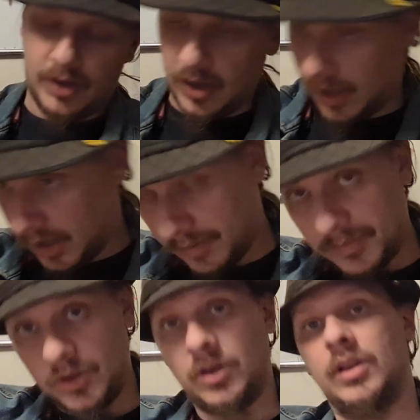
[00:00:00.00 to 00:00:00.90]

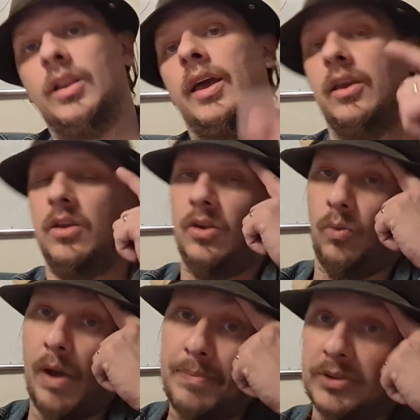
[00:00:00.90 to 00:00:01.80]
Then you get, like,
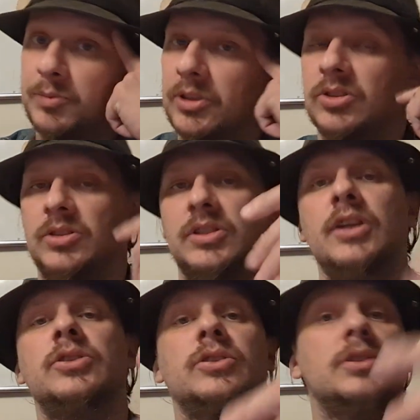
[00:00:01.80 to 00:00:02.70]
weapon specialization